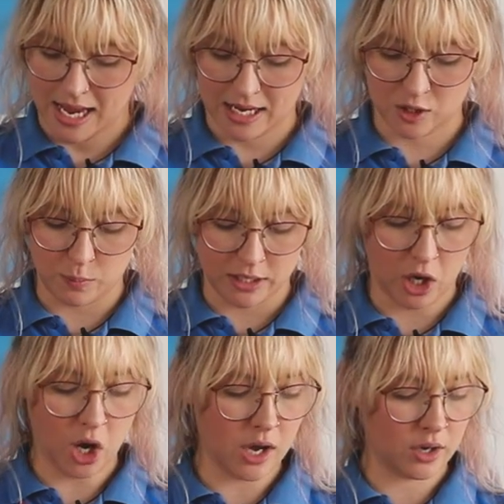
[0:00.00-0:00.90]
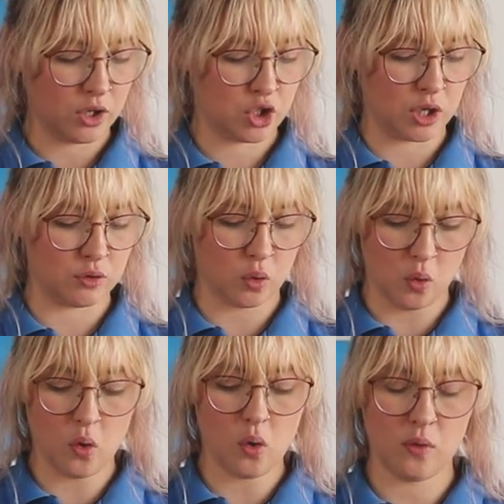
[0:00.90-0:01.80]
and my clock shows
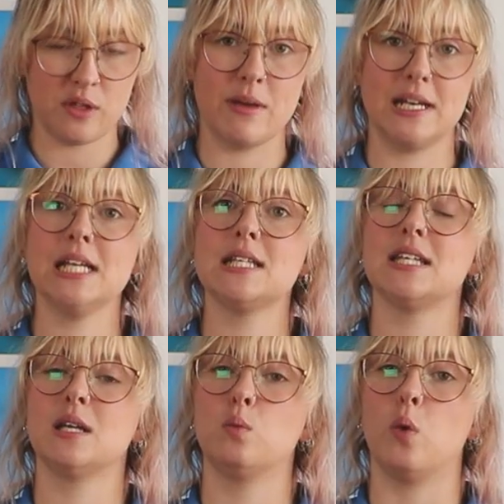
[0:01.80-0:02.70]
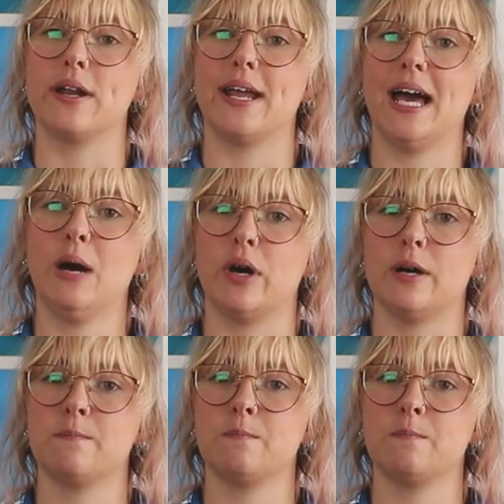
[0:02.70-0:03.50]
all the minutes in one hour.